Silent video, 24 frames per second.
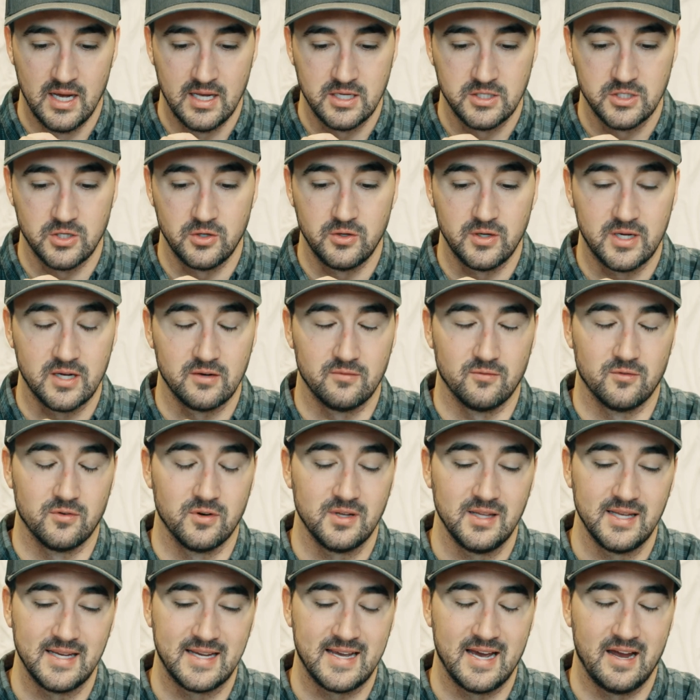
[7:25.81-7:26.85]
So you can
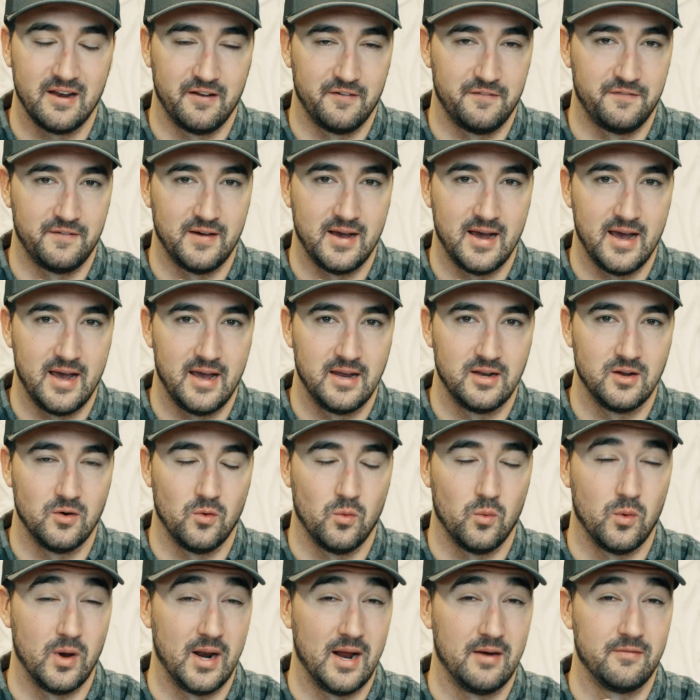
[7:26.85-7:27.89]
really kind of find
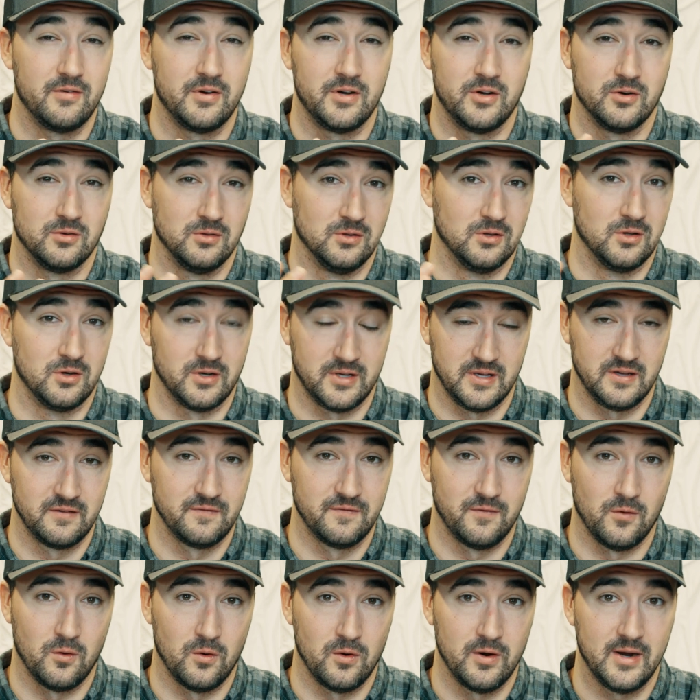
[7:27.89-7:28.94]
whatever you're looking
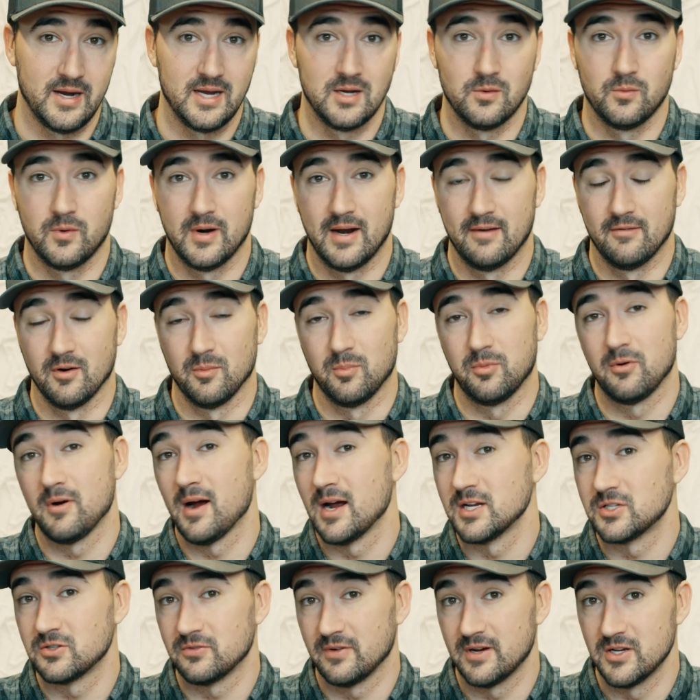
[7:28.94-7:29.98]
for in whatever
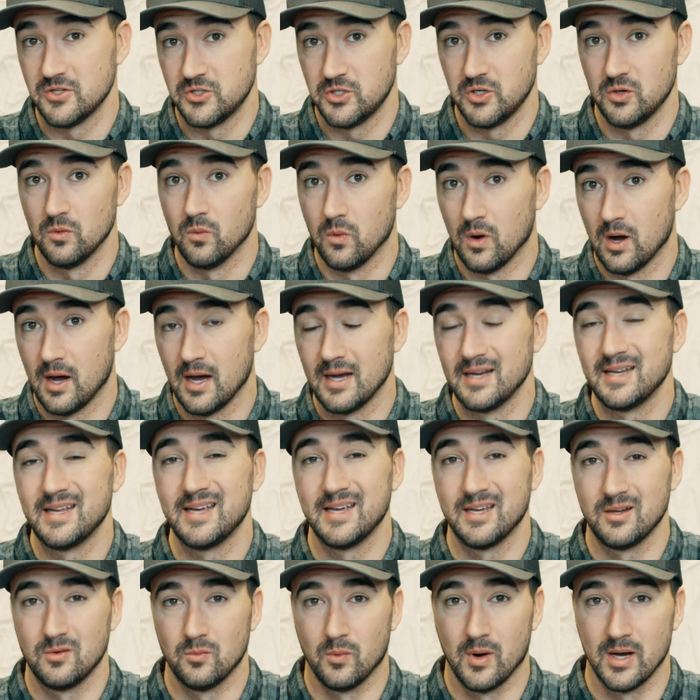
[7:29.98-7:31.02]
price range you want
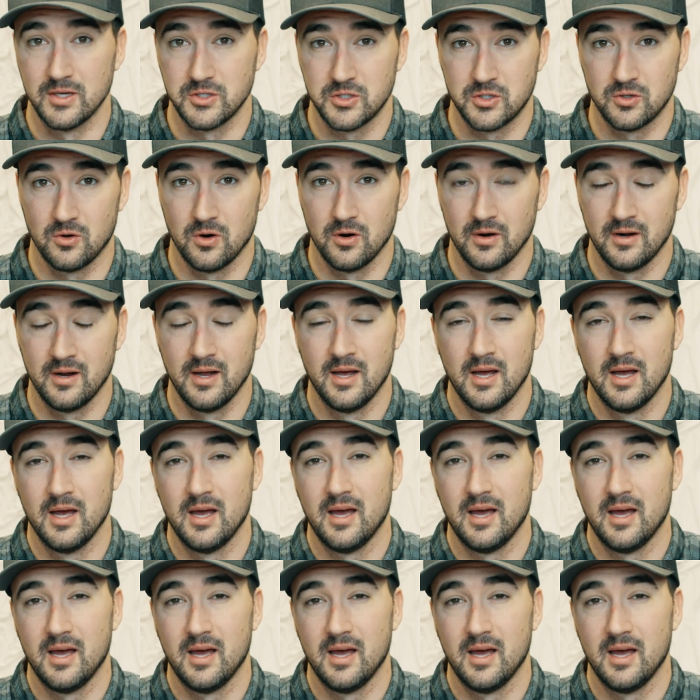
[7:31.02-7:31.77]
in West Jordan.